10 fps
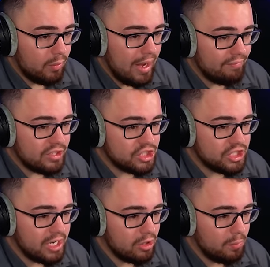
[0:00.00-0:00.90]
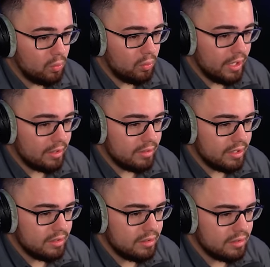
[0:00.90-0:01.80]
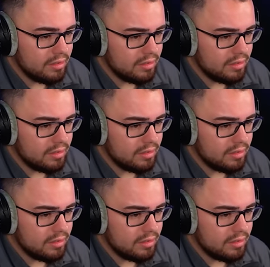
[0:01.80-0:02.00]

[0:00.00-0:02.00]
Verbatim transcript: We have the shareable area.